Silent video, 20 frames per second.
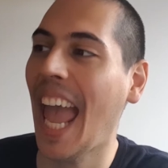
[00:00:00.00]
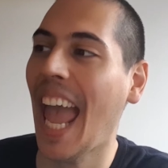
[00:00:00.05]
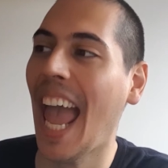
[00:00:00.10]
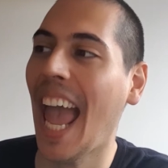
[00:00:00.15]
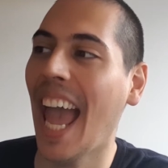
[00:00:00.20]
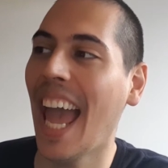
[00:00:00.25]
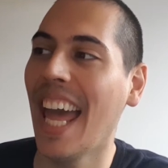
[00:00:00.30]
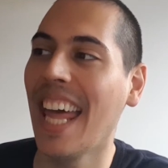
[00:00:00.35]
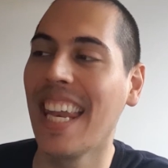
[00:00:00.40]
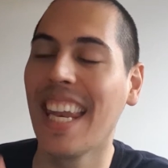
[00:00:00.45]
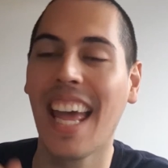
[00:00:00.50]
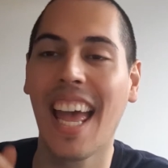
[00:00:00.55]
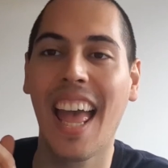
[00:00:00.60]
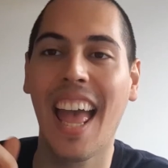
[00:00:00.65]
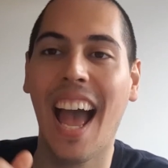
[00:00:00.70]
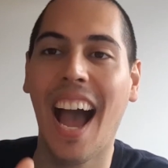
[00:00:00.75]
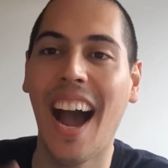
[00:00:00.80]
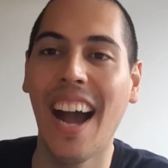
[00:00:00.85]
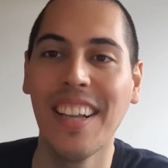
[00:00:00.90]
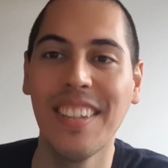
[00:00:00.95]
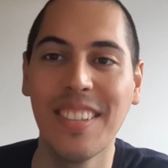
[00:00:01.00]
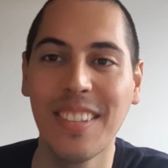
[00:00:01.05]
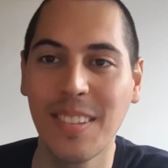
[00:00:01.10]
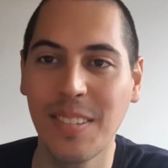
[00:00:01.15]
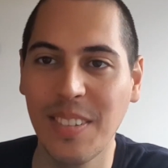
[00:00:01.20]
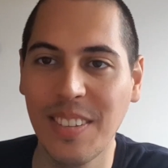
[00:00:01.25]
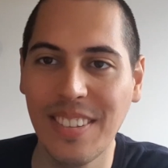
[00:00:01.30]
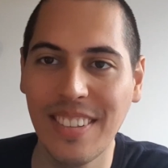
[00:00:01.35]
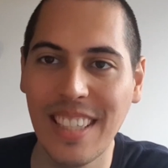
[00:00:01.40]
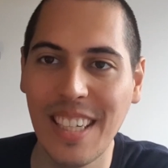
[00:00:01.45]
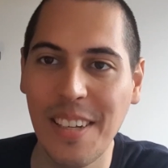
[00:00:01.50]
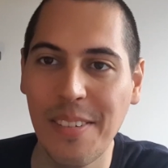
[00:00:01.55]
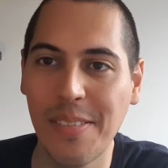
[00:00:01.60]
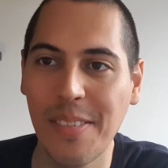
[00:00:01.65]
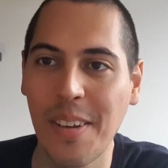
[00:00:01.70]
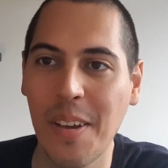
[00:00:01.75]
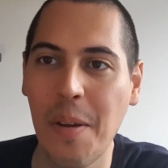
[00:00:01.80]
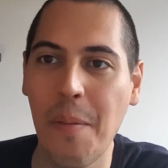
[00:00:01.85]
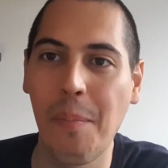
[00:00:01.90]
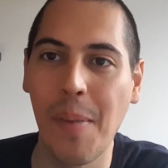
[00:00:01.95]
and I just
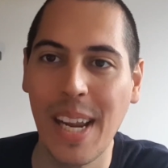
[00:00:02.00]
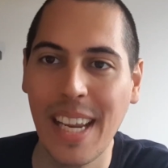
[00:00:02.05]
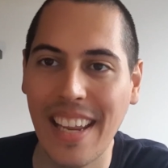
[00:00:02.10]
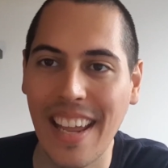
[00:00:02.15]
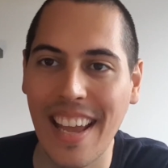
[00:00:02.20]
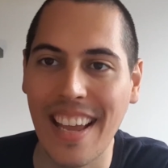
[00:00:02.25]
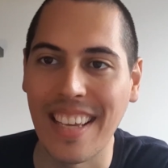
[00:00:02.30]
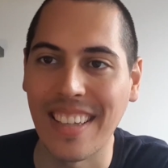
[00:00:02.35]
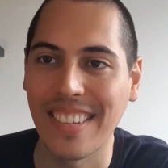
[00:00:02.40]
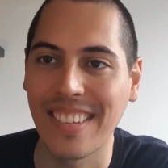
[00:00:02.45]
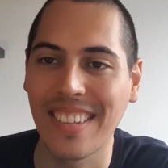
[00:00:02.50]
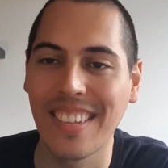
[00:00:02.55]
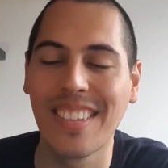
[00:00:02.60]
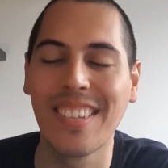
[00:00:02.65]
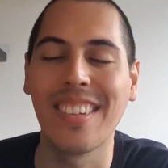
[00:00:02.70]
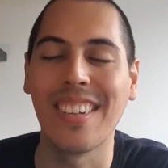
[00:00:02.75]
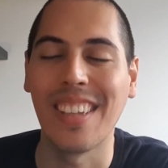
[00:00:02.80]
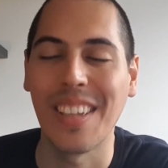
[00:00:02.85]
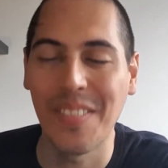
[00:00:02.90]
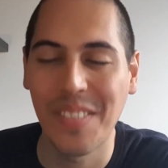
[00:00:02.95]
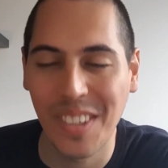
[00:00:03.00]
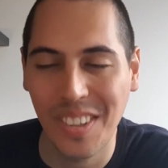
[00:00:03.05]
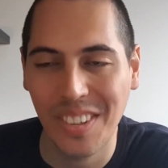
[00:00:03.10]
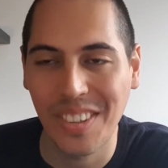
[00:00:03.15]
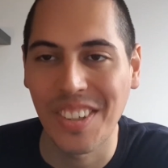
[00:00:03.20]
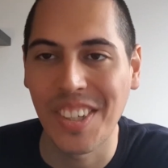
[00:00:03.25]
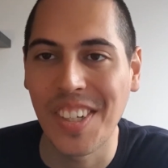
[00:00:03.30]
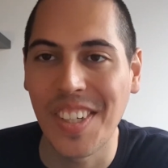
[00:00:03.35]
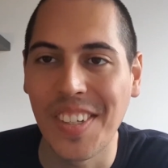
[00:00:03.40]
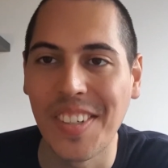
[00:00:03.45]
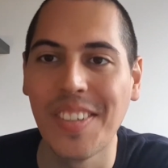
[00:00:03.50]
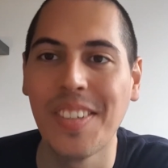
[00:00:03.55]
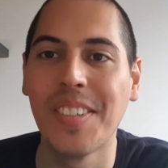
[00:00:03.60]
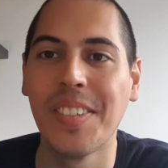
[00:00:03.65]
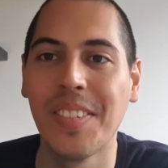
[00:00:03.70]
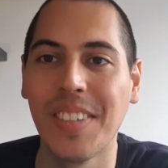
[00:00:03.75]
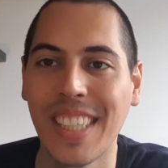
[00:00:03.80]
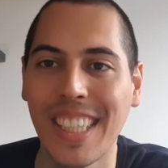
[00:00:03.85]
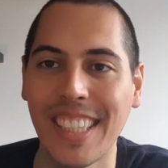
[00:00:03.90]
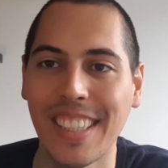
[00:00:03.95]
received my case, so let me show you
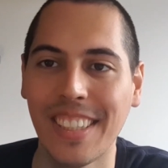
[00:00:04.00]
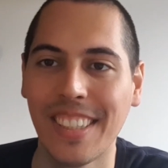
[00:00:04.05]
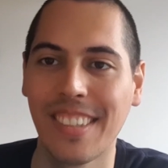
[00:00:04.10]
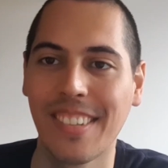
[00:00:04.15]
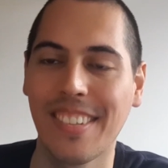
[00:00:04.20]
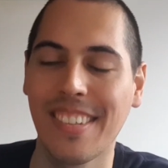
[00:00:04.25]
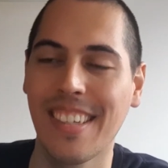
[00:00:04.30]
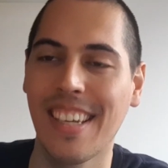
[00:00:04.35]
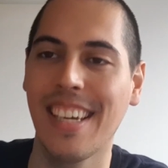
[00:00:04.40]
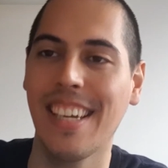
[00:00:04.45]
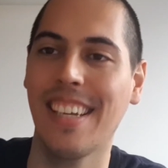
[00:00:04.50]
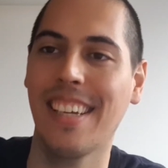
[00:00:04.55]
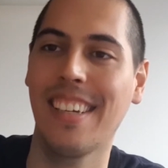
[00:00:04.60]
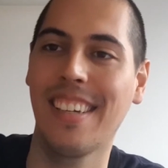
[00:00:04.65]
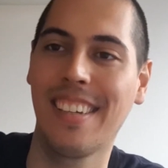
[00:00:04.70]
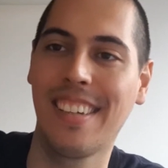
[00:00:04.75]
what it looks like.